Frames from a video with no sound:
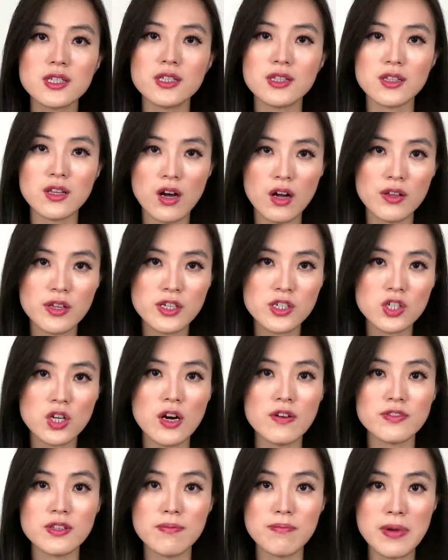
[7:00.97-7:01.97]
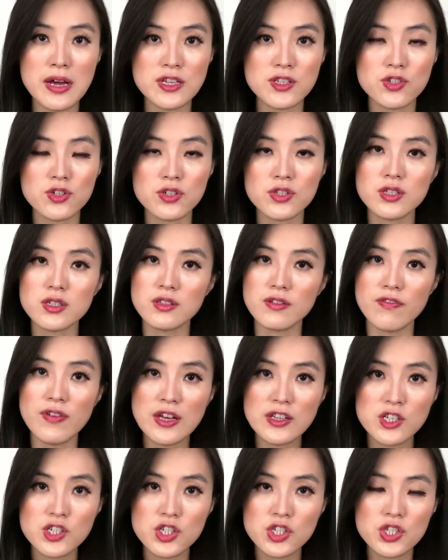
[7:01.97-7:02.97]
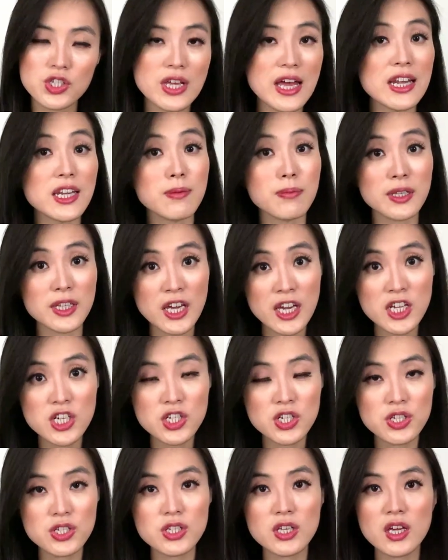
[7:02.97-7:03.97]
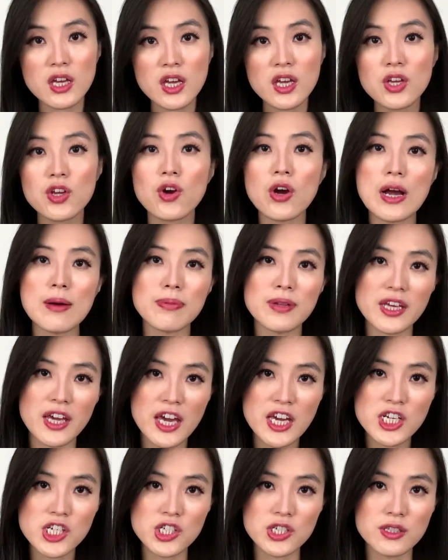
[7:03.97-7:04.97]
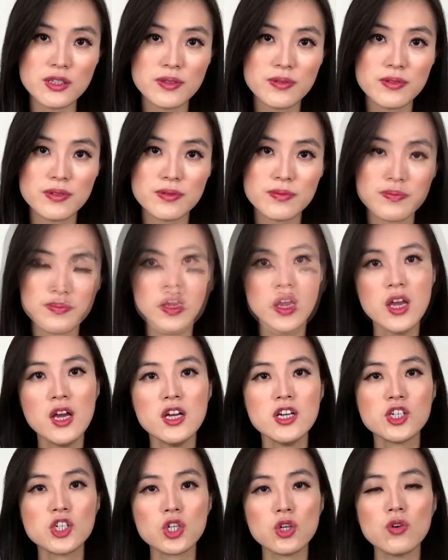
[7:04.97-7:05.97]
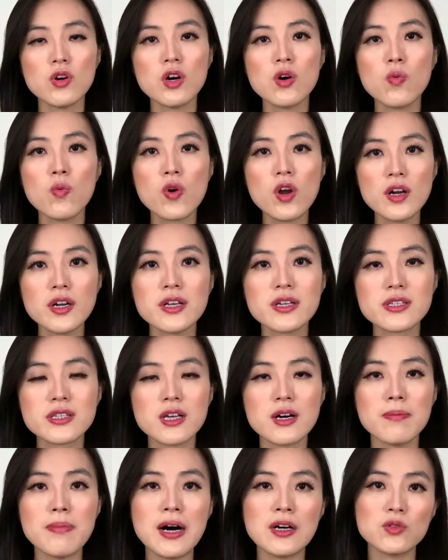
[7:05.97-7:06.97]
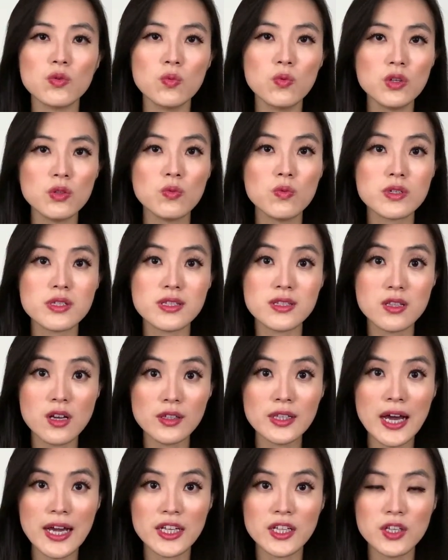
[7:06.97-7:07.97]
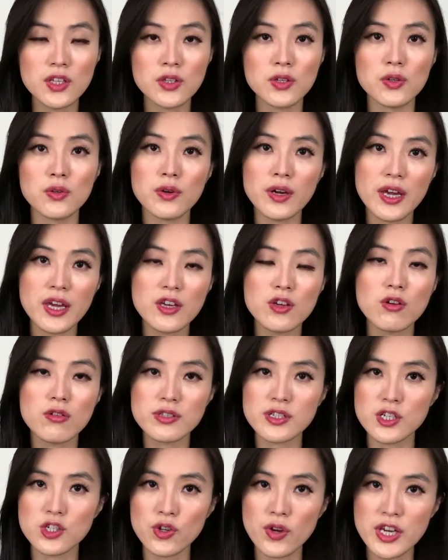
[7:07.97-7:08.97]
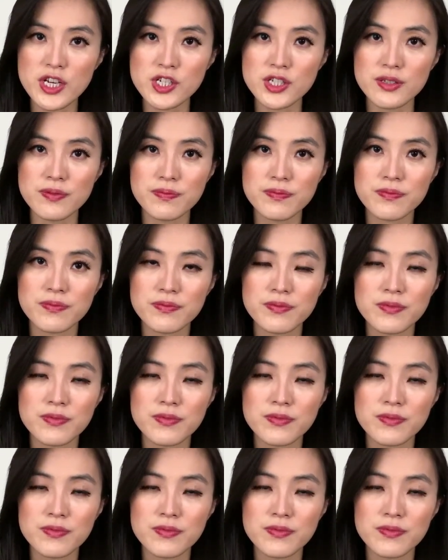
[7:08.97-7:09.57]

a knowledge of the method's advantages and limitations in your application. Show awareness about what was not ideal in your situation.